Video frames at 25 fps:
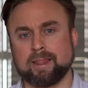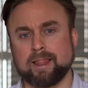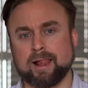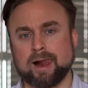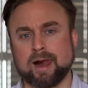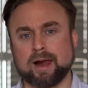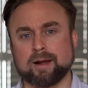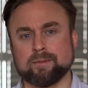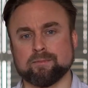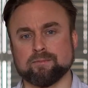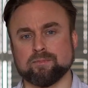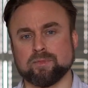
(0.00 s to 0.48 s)

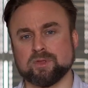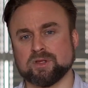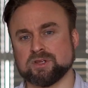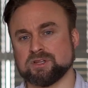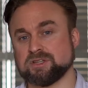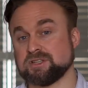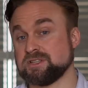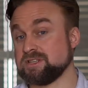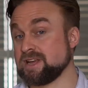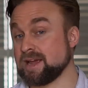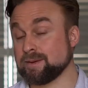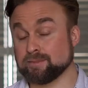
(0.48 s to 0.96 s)
Um,
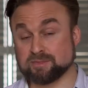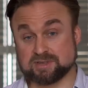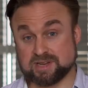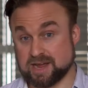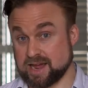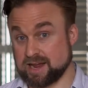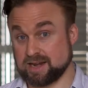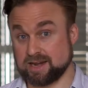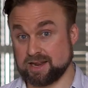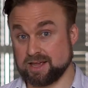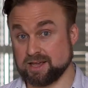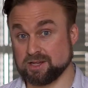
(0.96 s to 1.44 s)
same
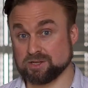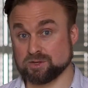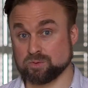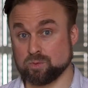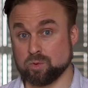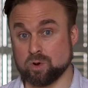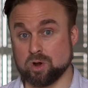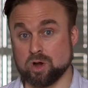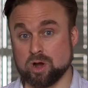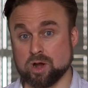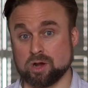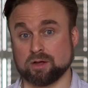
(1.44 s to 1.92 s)
techniques
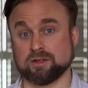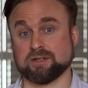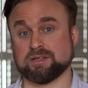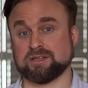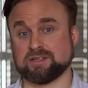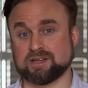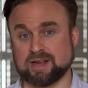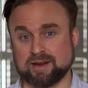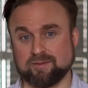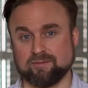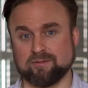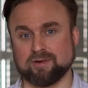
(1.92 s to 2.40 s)
work, the
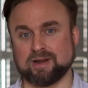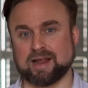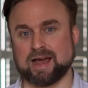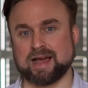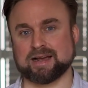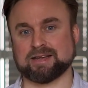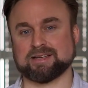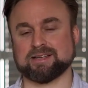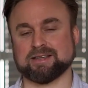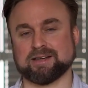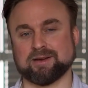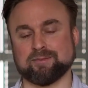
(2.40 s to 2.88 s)
same
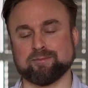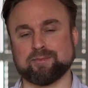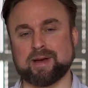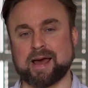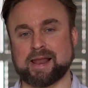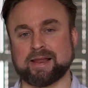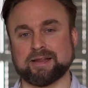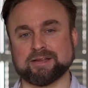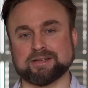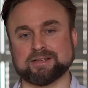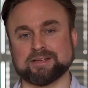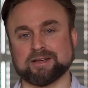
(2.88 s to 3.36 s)
relaxing and
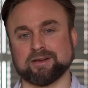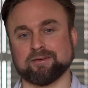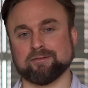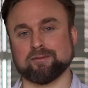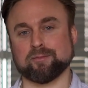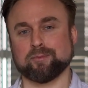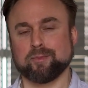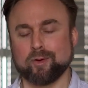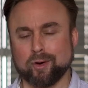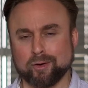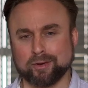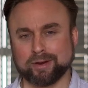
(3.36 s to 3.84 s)
balancing of
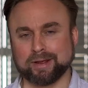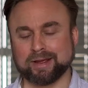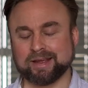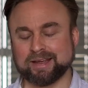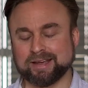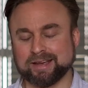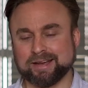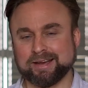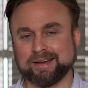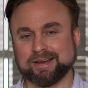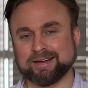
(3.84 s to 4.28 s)
the body,